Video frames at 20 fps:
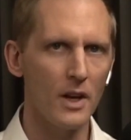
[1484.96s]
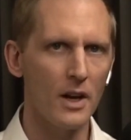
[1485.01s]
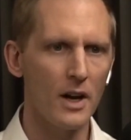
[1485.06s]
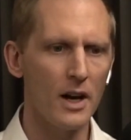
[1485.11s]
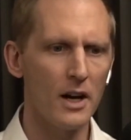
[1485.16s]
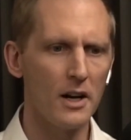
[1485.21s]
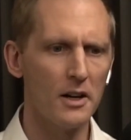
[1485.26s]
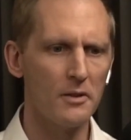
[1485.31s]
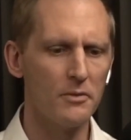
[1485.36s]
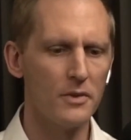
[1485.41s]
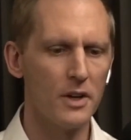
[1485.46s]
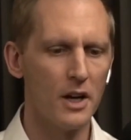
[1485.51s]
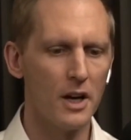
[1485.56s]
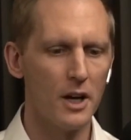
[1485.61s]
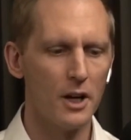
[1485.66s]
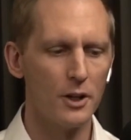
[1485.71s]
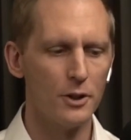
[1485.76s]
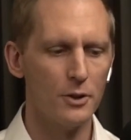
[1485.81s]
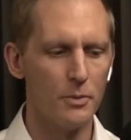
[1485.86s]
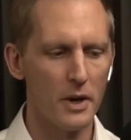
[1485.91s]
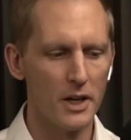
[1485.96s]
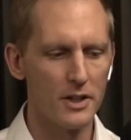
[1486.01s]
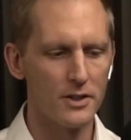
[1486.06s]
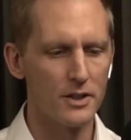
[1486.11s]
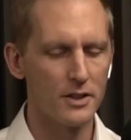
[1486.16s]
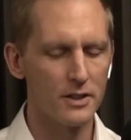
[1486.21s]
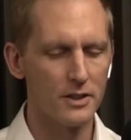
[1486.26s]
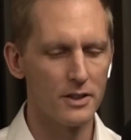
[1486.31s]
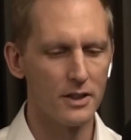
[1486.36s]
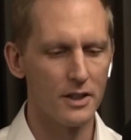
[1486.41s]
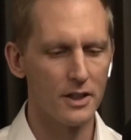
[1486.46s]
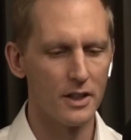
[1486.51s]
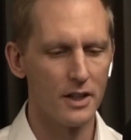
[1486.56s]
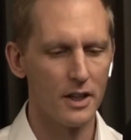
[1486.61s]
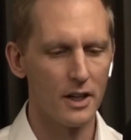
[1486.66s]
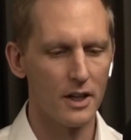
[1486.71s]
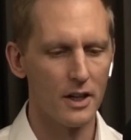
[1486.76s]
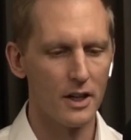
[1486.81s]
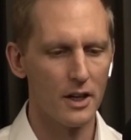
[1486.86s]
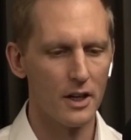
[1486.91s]
You mentioned
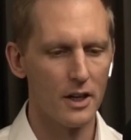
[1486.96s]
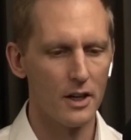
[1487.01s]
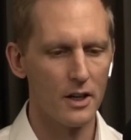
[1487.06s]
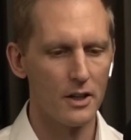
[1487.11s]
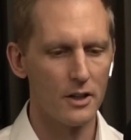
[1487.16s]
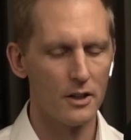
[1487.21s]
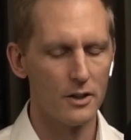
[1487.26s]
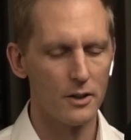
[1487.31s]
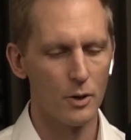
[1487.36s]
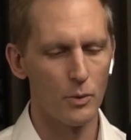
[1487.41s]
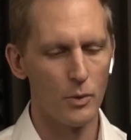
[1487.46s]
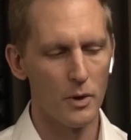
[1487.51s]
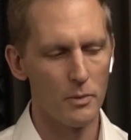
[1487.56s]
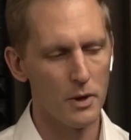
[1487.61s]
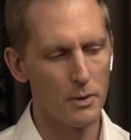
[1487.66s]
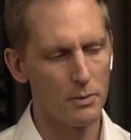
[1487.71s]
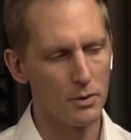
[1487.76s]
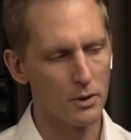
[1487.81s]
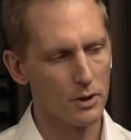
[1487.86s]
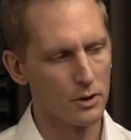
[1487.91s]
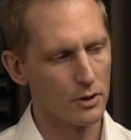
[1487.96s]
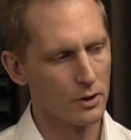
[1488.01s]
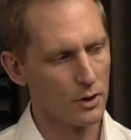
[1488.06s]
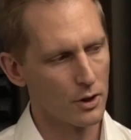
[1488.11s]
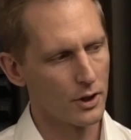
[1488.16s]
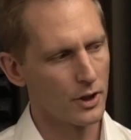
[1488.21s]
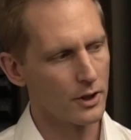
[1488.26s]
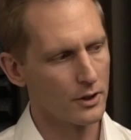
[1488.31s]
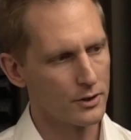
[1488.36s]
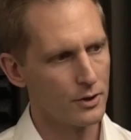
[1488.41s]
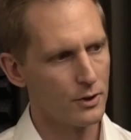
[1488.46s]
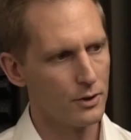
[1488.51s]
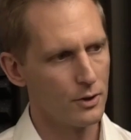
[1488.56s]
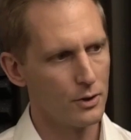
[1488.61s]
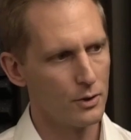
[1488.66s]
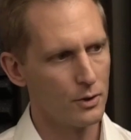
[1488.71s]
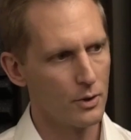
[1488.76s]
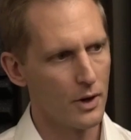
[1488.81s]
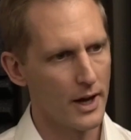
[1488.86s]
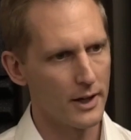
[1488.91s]
You know, when people are looking to
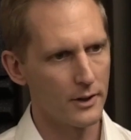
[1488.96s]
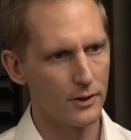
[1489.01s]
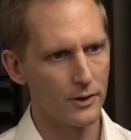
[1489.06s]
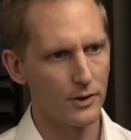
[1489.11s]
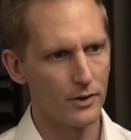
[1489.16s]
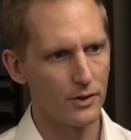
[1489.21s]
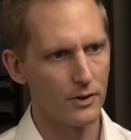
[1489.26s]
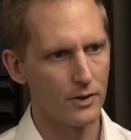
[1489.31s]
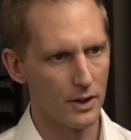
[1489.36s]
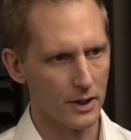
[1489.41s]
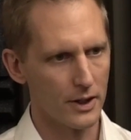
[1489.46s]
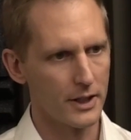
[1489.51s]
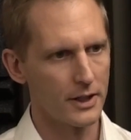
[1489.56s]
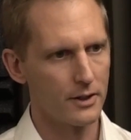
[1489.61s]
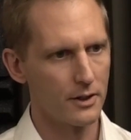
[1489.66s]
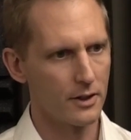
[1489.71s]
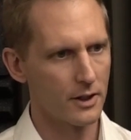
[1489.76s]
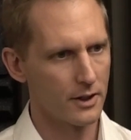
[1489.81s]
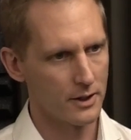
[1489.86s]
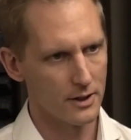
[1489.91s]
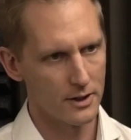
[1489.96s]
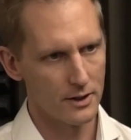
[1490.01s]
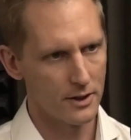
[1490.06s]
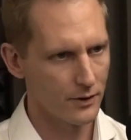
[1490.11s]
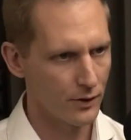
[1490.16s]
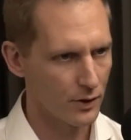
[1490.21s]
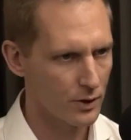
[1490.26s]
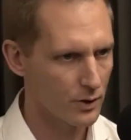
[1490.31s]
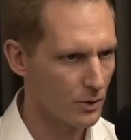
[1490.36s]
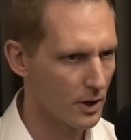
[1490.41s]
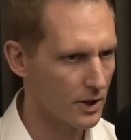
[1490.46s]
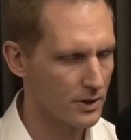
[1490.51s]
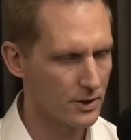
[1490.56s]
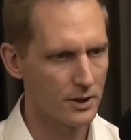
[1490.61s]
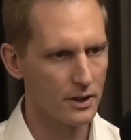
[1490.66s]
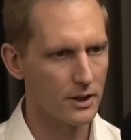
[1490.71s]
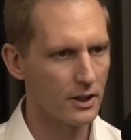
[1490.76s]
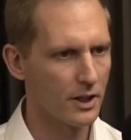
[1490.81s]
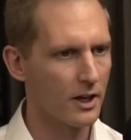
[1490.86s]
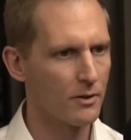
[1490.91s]
you as the leader, and in the situation
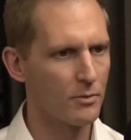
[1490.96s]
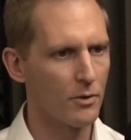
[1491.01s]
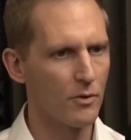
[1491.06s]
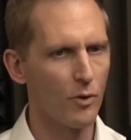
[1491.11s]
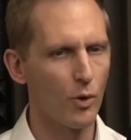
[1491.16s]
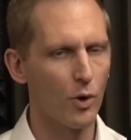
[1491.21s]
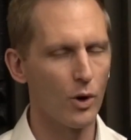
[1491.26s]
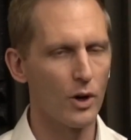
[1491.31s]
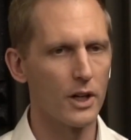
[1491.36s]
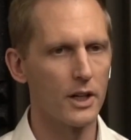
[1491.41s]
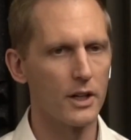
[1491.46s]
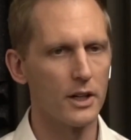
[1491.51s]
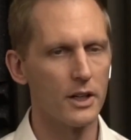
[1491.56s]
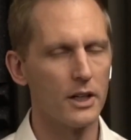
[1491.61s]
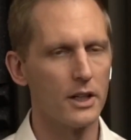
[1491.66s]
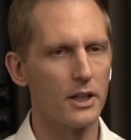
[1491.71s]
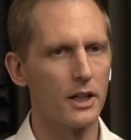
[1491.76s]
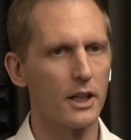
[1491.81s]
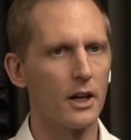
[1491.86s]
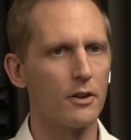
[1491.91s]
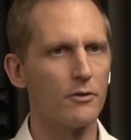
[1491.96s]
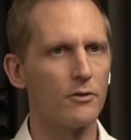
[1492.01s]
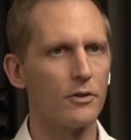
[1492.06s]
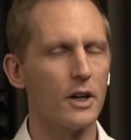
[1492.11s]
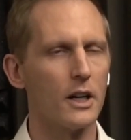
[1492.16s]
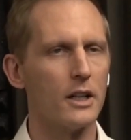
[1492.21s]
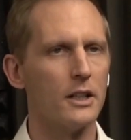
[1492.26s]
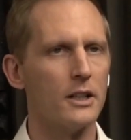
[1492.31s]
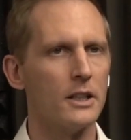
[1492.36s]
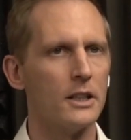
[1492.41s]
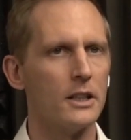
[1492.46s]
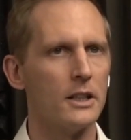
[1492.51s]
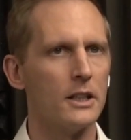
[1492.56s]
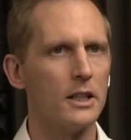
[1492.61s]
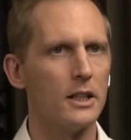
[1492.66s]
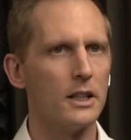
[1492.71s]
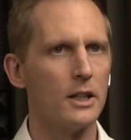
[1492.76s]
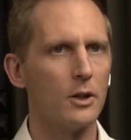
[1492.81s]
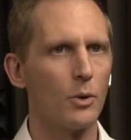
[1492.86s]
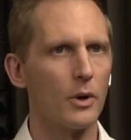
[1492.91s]
that you gave before in a gunfight
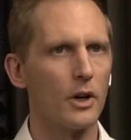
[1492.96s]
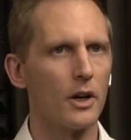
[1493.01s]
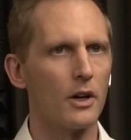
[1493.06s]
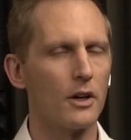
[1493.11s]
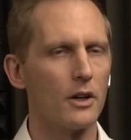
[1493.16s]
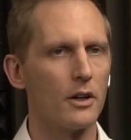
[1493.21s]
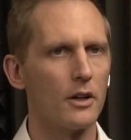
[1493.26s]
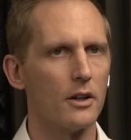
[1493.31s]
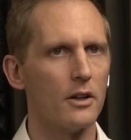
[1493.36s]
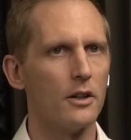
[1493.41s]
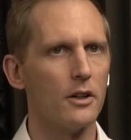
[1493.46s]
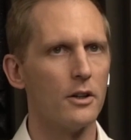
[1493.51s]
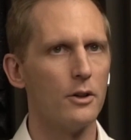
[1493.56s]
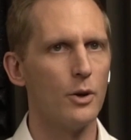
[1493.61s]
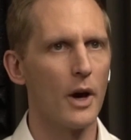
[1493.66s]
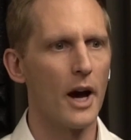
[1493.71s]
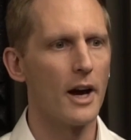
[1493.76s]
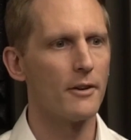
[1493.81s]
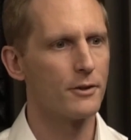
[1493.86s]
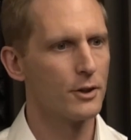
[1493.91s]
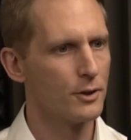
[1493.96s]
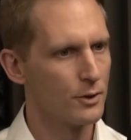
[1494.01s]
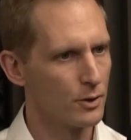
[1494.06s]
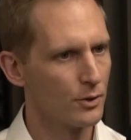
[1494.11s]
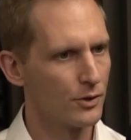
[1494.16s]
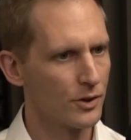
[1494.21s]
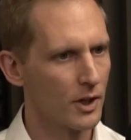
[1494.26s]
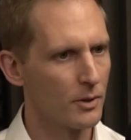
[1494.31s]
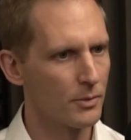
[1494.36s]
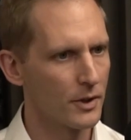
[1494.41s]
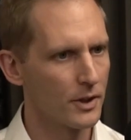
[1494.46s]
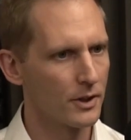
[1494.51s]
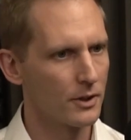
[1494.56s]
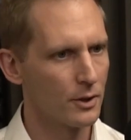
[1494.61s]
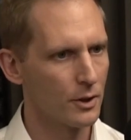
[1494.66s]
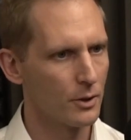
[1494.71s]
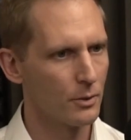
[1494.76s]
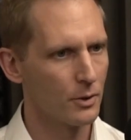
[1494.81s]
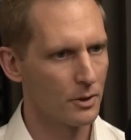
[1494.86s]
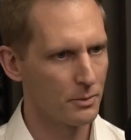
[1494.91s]
where you have to do something, you
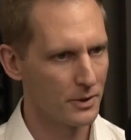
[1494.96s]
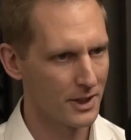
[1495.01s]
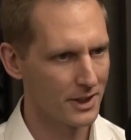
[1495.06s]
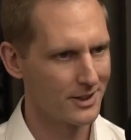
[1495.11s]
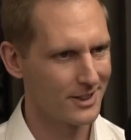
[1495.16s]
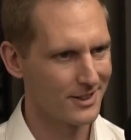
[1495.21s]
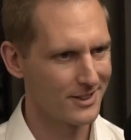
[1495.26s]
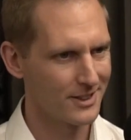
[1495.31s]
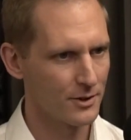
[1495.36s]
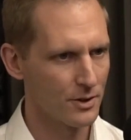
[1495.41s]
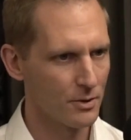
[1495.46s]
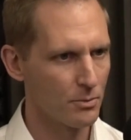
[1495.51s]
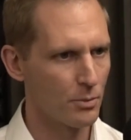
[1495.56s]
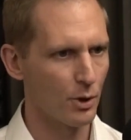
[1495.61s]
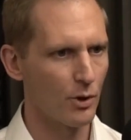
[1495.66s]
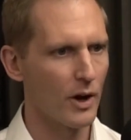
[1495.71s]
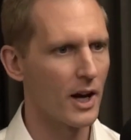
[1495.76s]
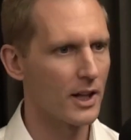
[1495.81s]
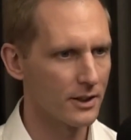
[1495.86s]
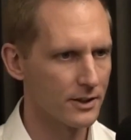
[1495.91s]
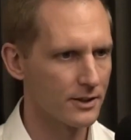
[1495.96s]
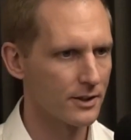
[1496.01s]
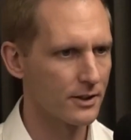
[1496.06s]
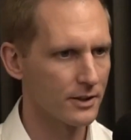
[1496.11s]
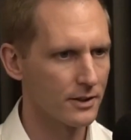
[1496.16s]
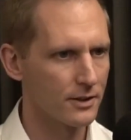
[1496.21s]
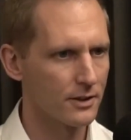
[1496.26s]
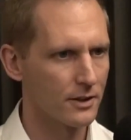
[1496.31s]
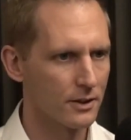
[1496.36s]
don't want to be in decision paralysis.